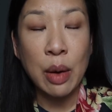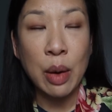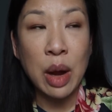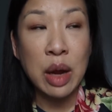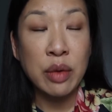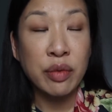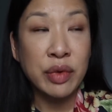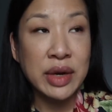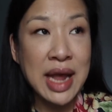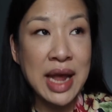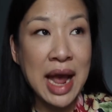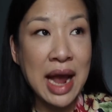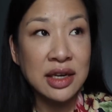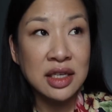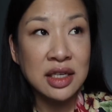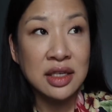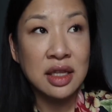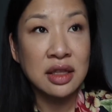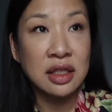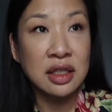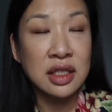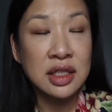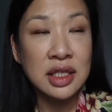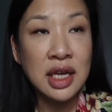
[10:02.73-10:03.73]
I reacted
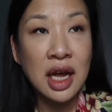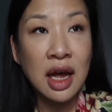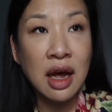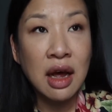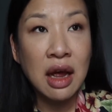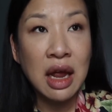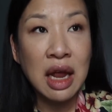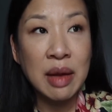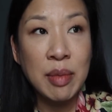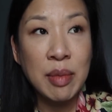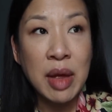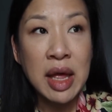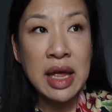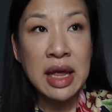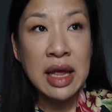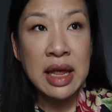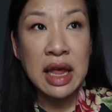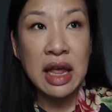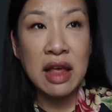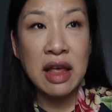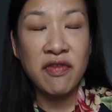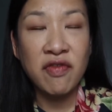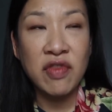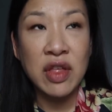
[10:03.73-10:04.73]
at the time,
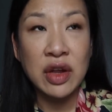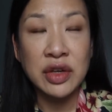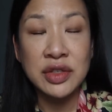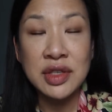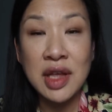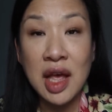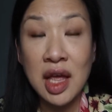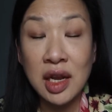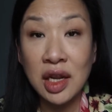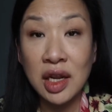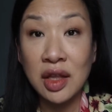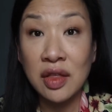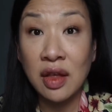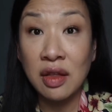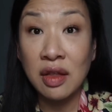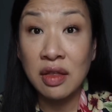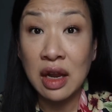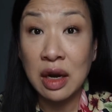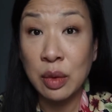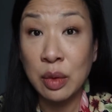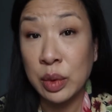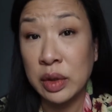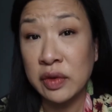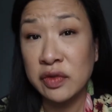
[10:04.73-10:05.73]
if there's anything
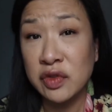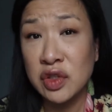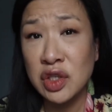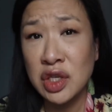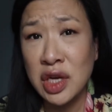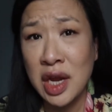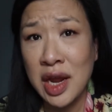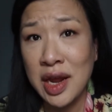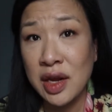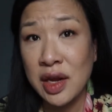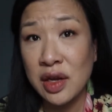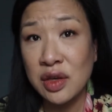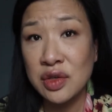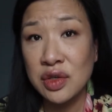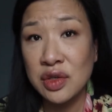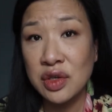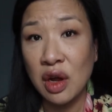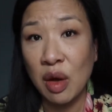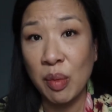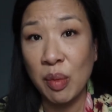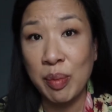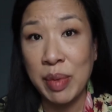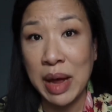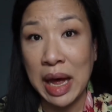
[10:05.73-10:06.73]
that I would have
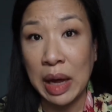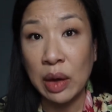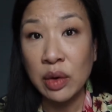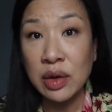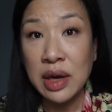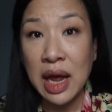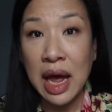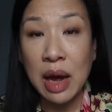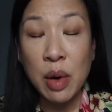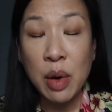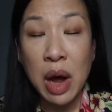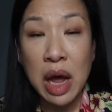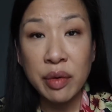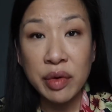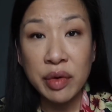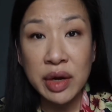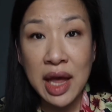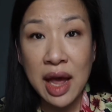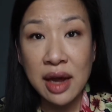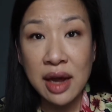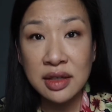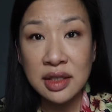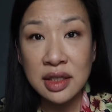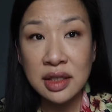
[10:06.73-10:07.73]
changed about how I
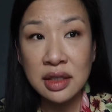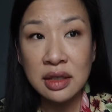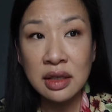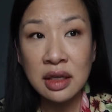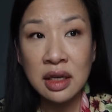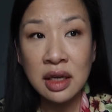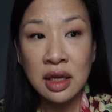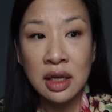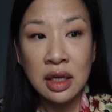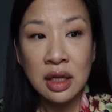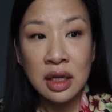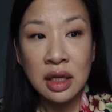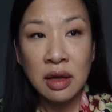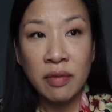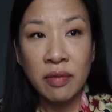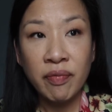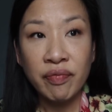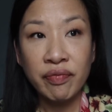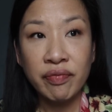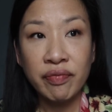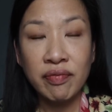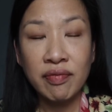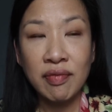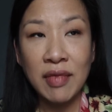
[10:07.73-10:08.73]
reacted.
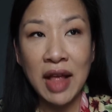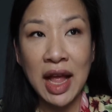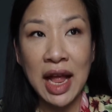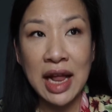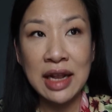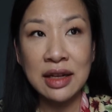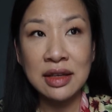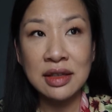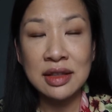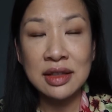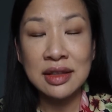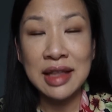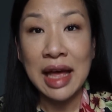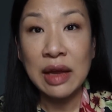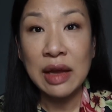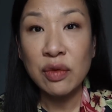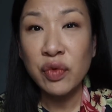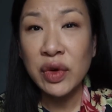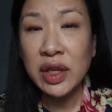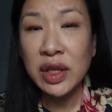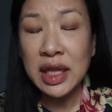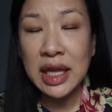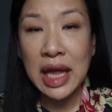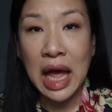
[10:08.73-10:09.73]
And that
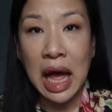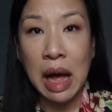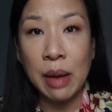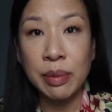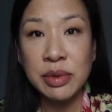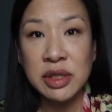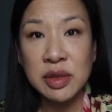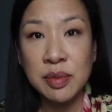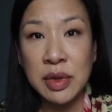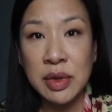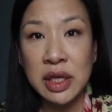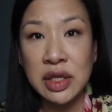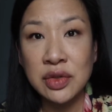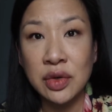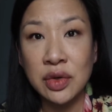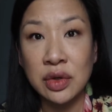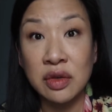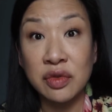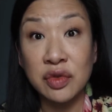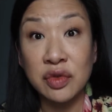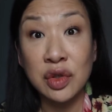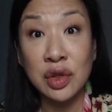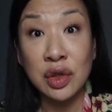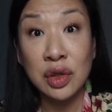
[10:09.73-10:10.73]
really helps me sort
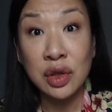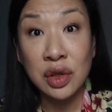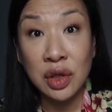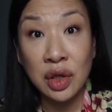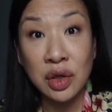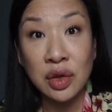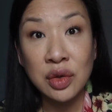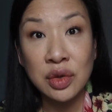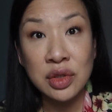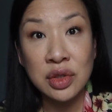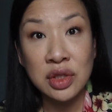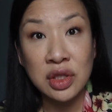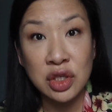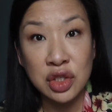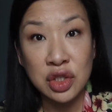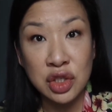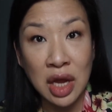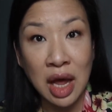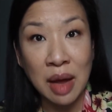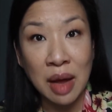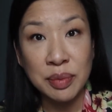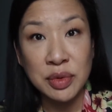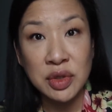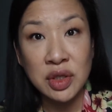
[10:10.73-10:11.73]
of close the
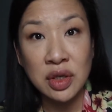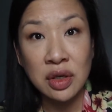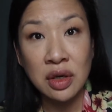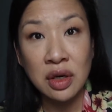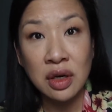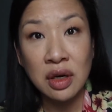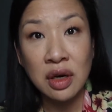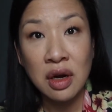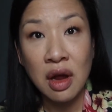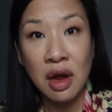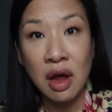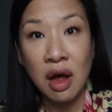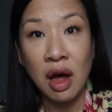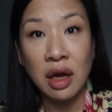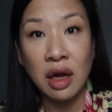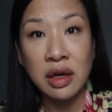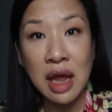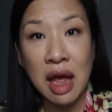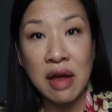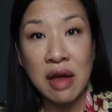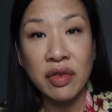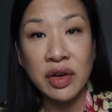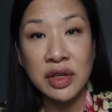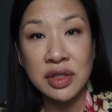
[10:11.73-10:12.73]
chapter on
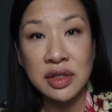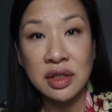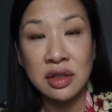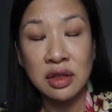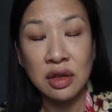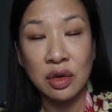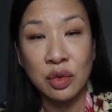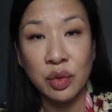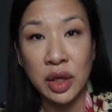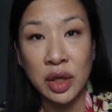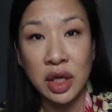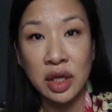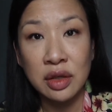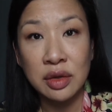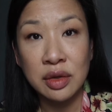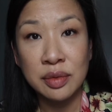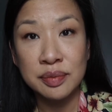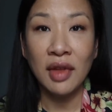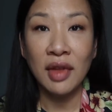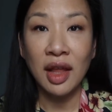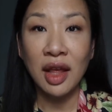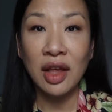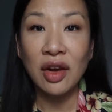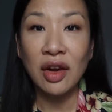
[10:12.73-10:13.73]
every single week.
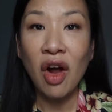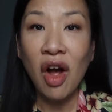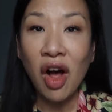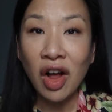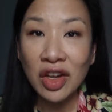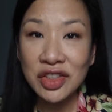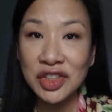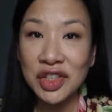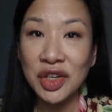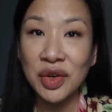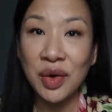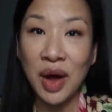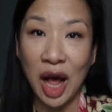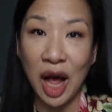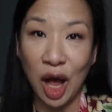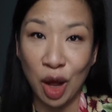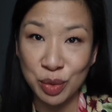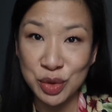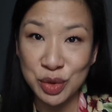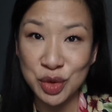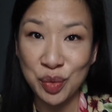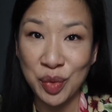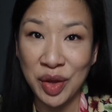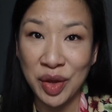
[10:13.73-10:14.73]
It also
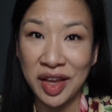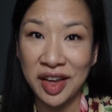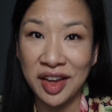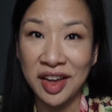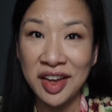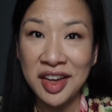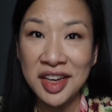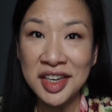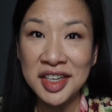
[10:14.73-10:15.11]
helps me